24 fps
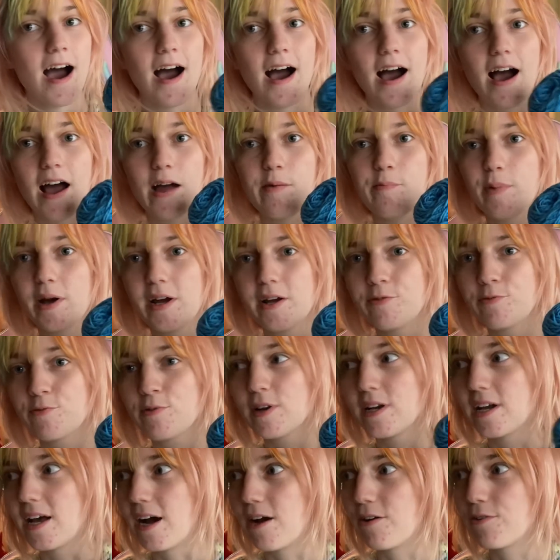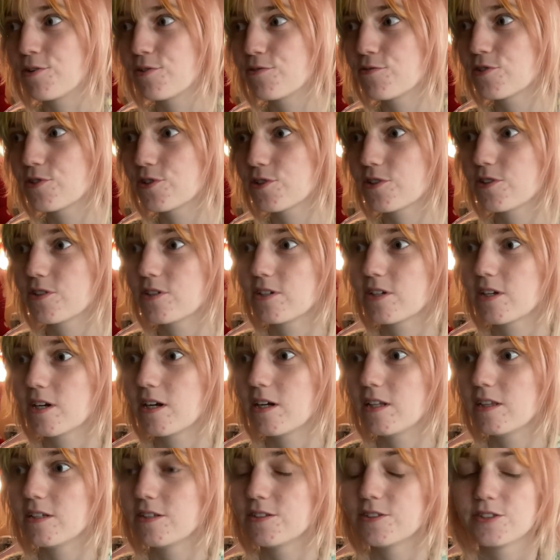I might run out of certain
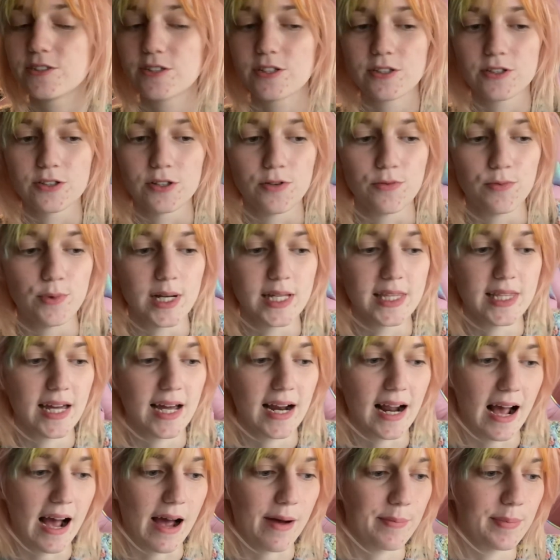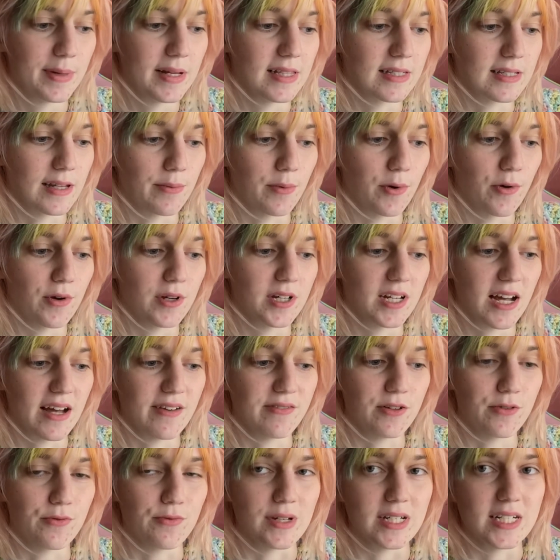colors, so when that happens I'm going to have
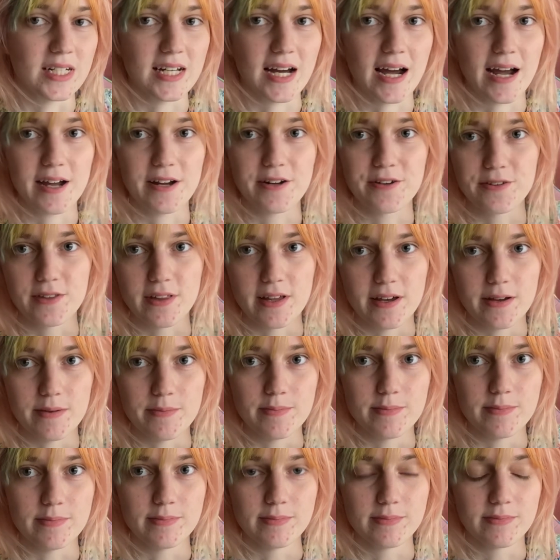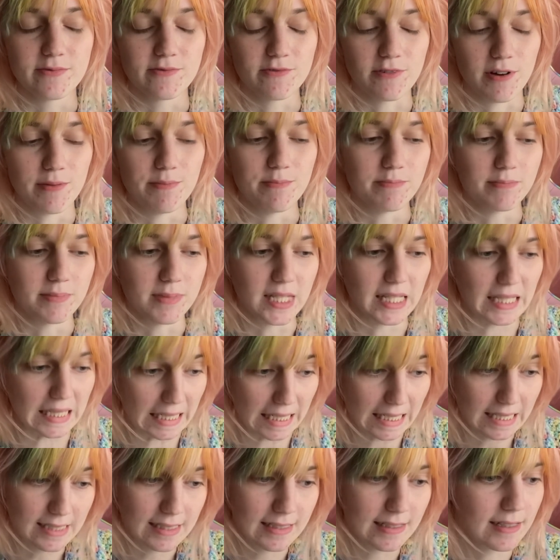to retire them from the
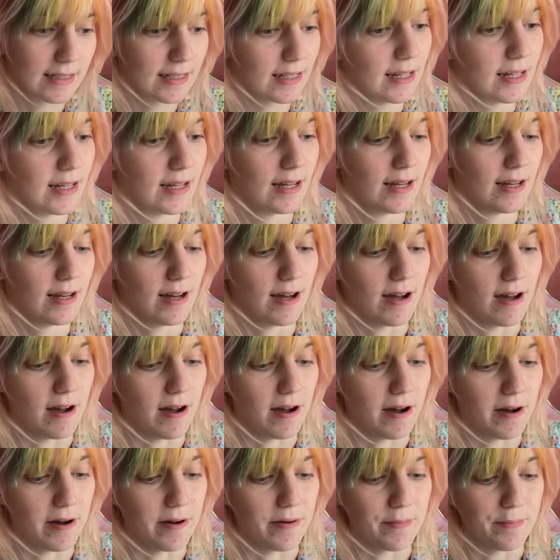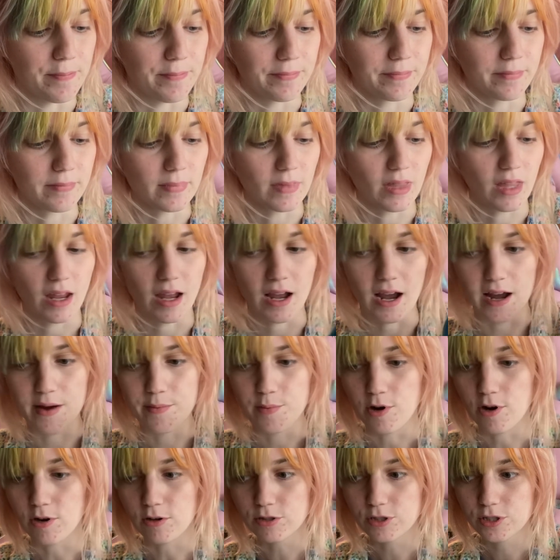list. I'm
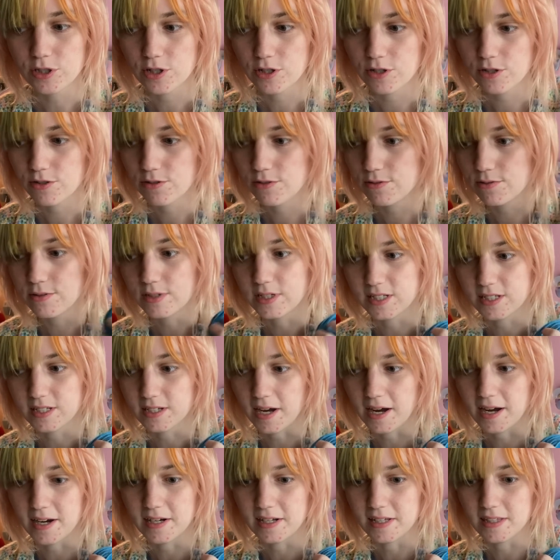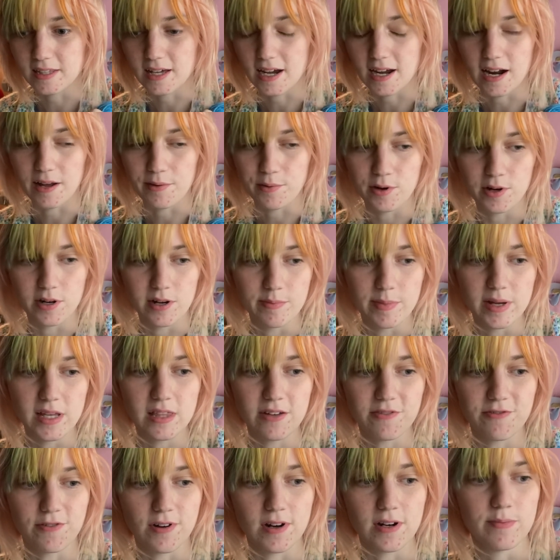also deciding that I'm going to make the
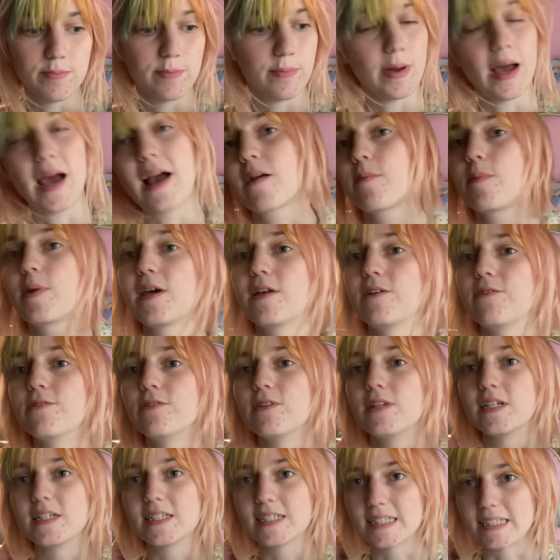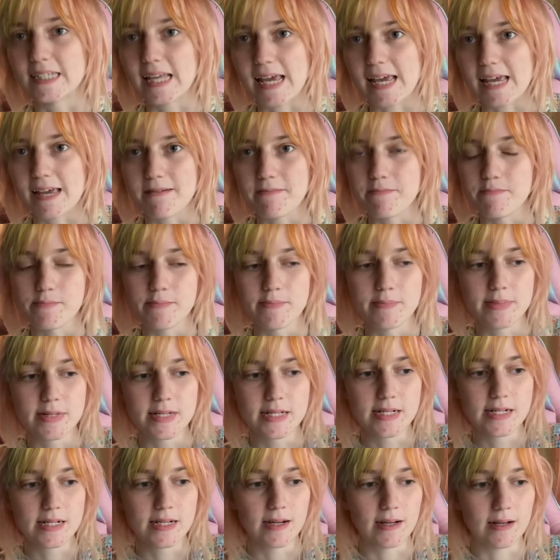front and back panel the same
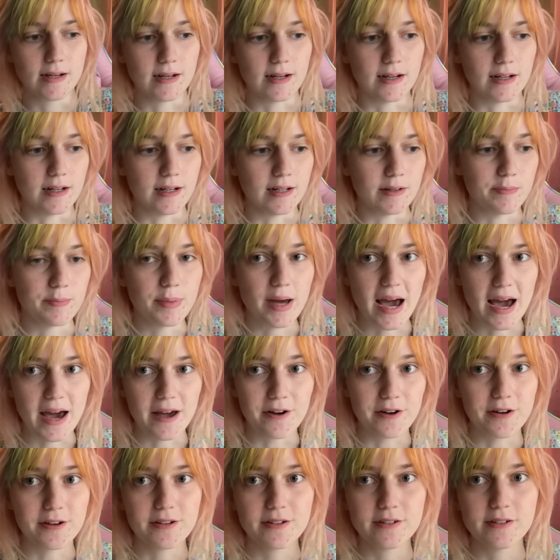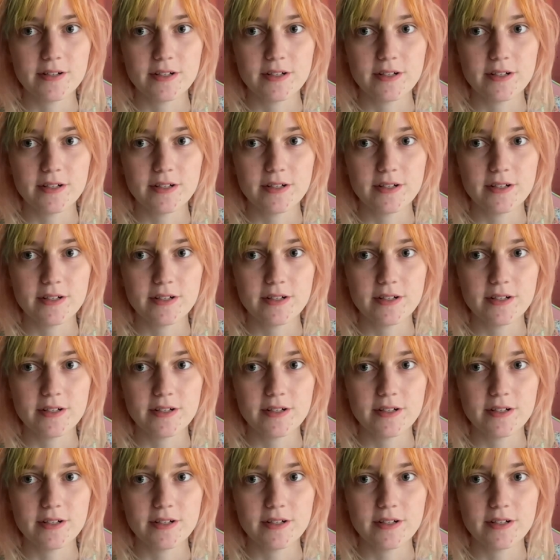pattern.